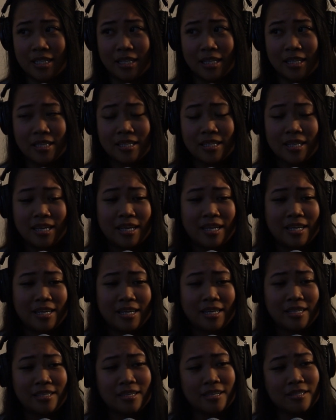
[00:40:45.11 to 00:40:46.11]

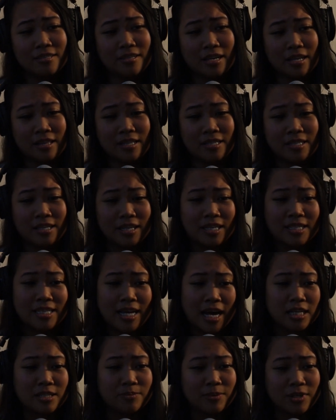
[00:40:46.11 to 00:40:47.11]
and he does get this like
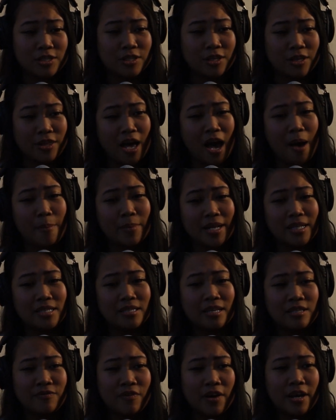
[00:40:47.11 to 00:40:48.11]
attachment to them, and
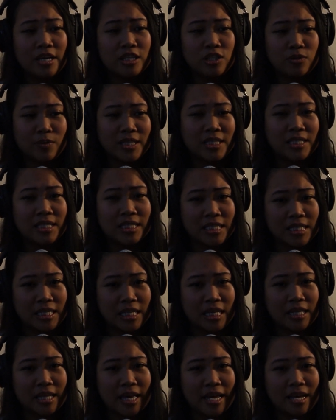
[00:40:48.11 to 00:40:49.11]
it's very sweet to
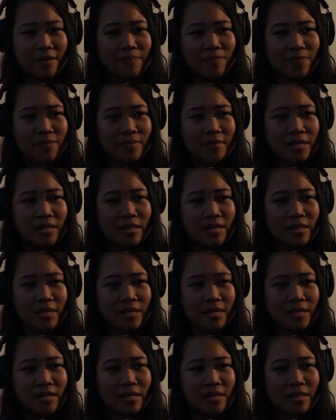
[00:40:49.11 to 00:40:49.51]
see like